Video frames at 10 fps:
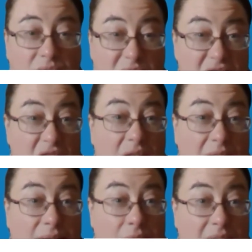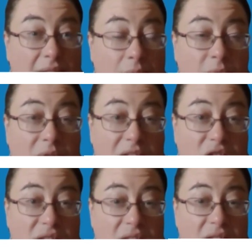retiring fully from the
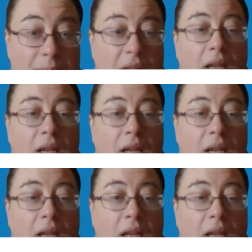register.